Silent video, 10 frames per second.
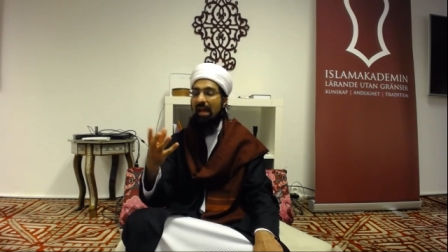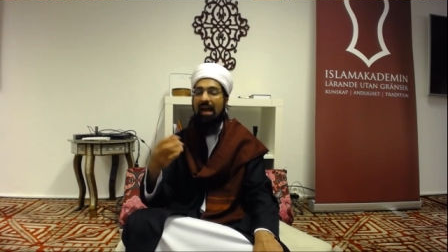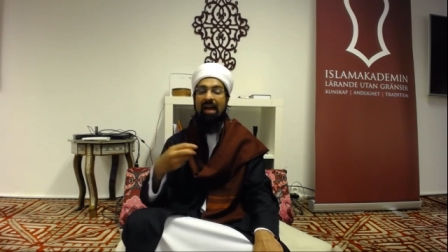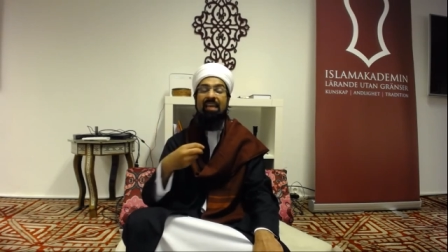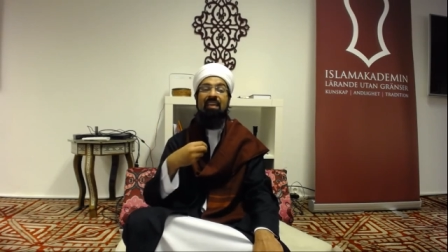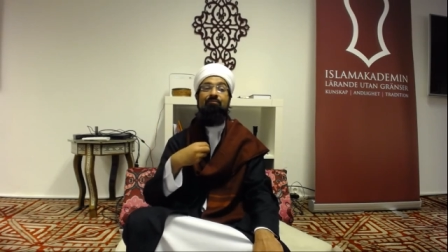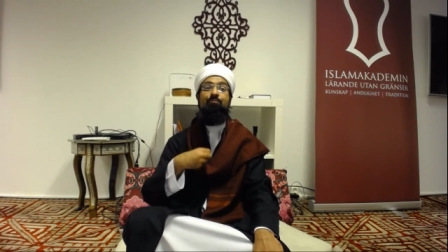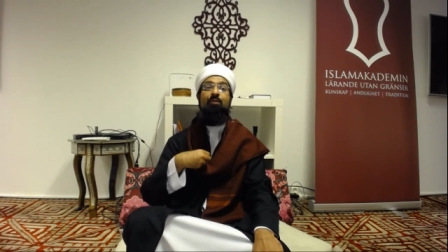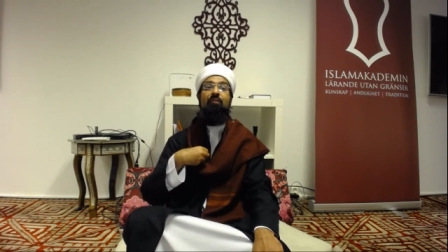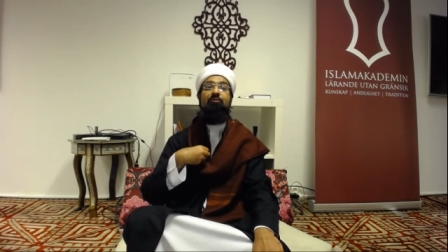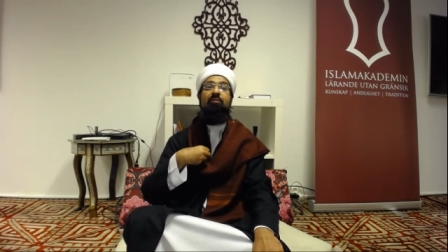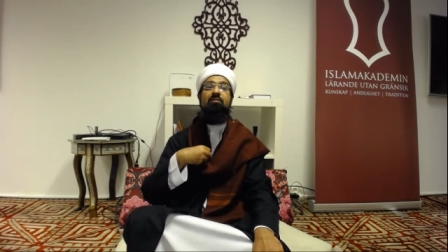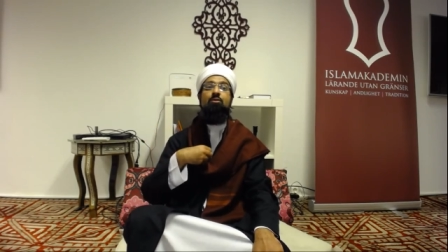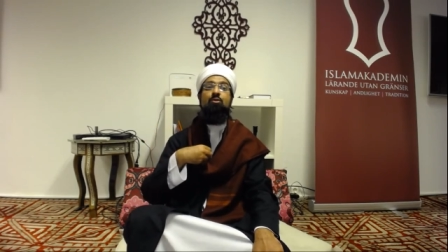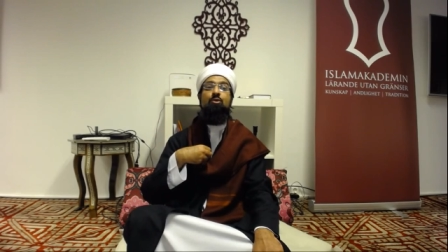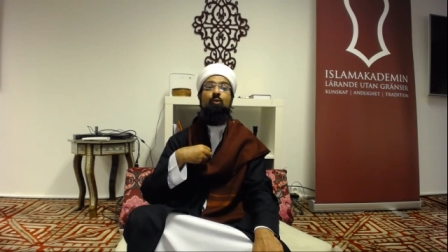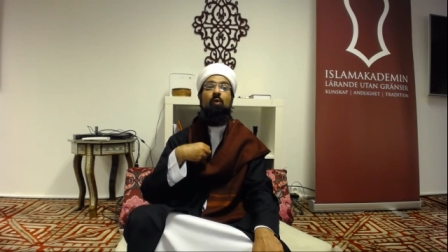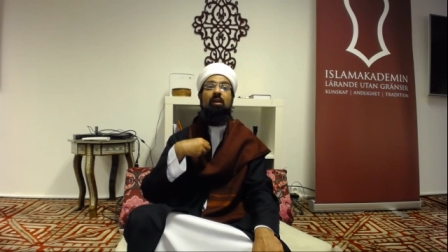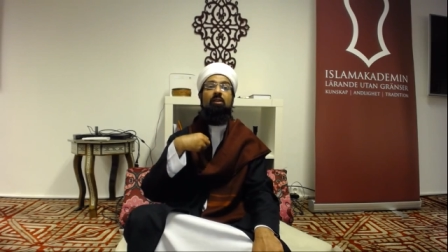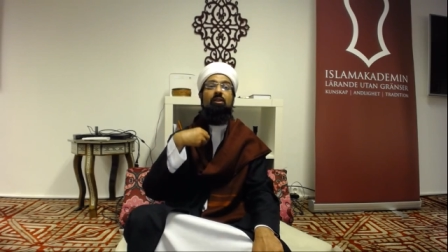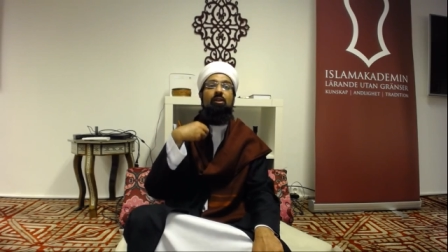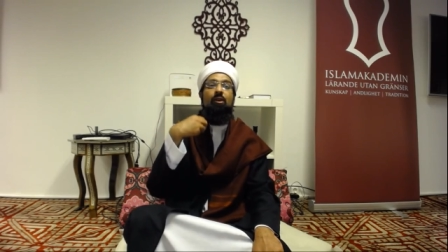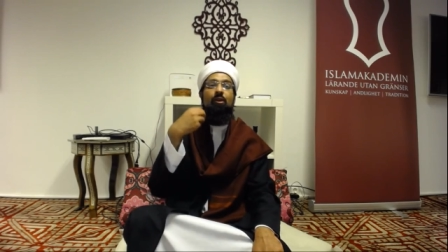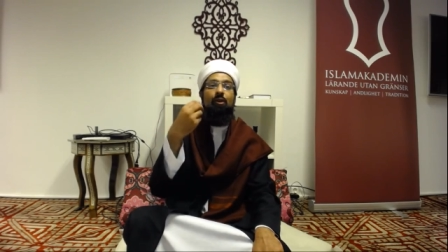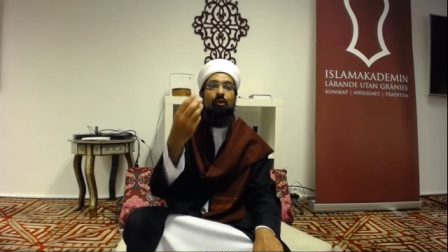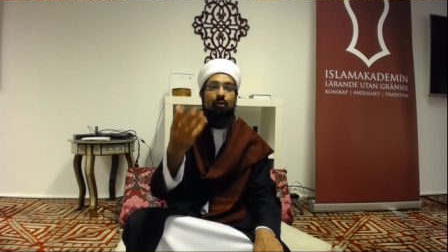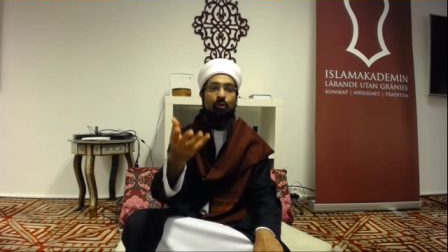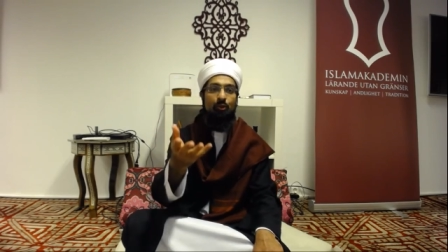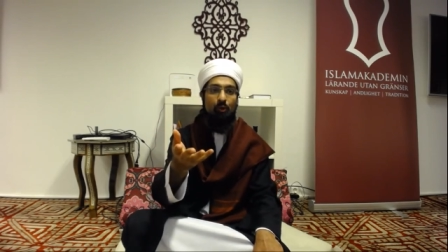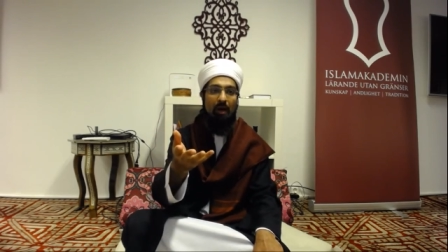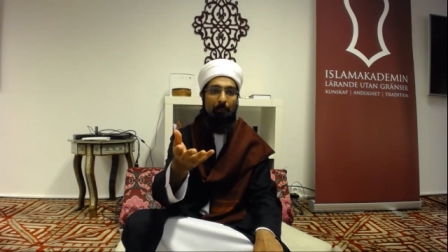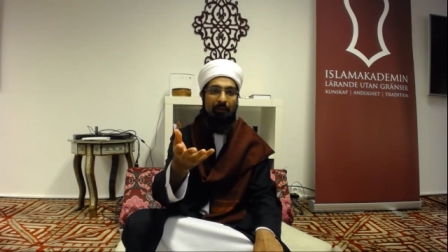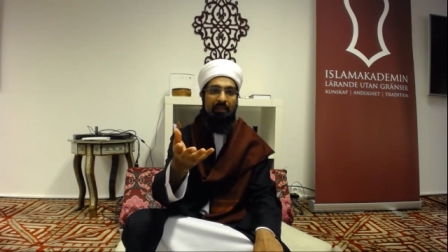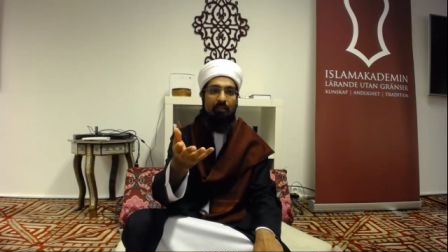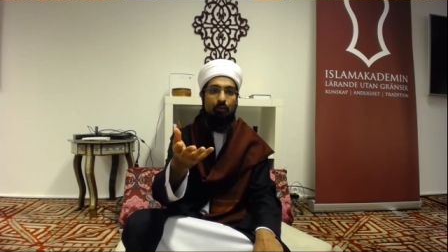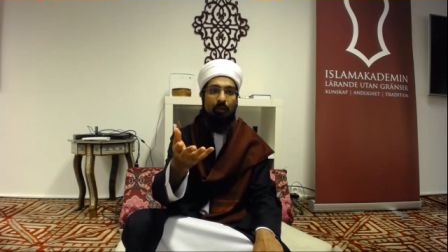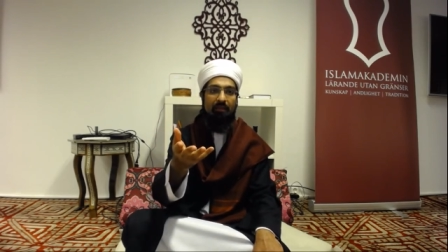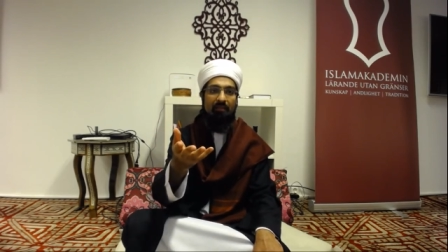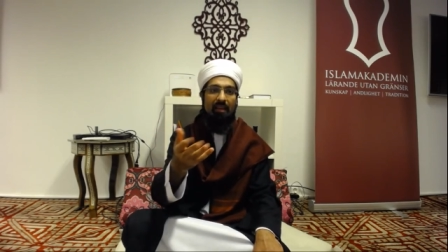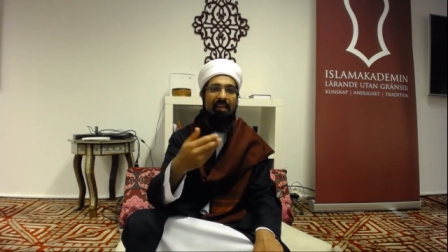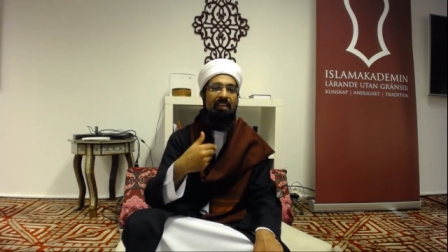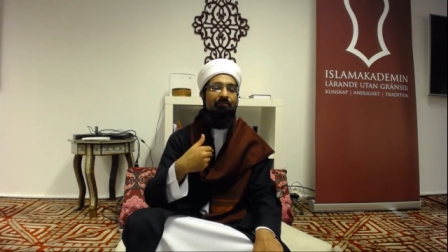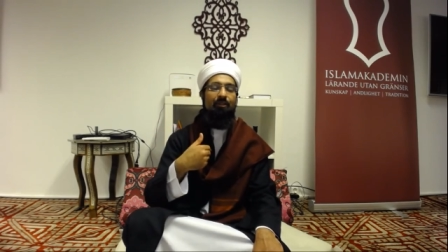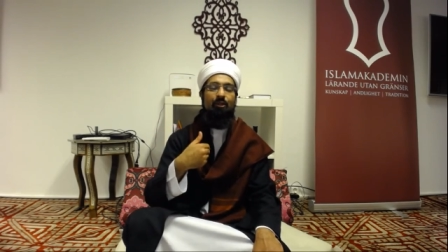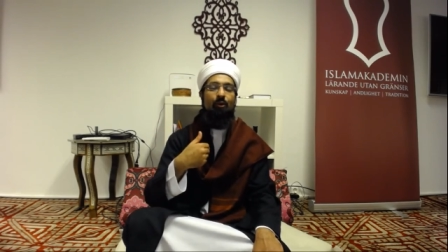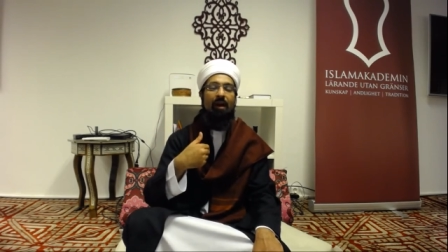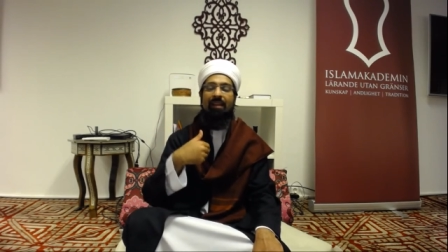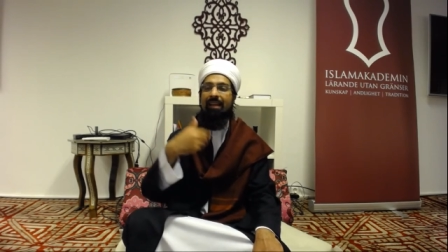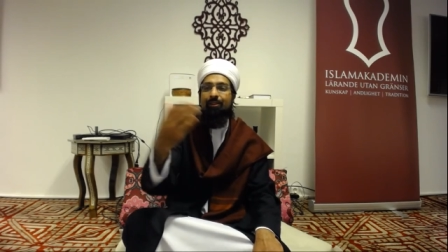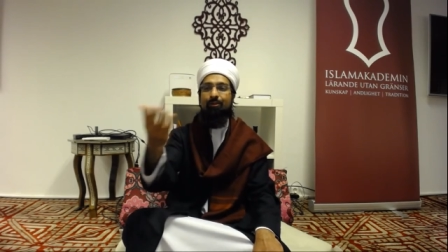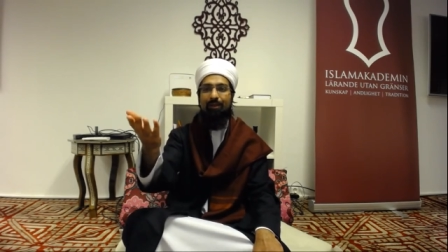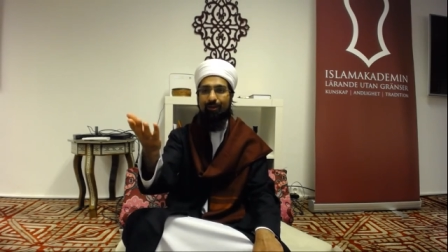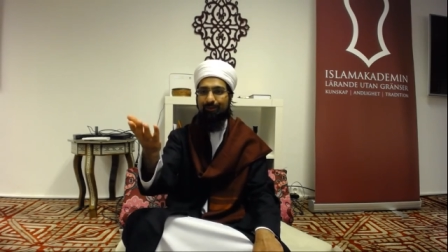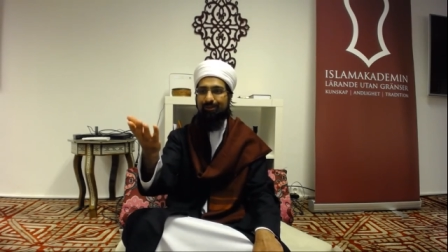I give preference to what you are pleased with, even though I like to be close to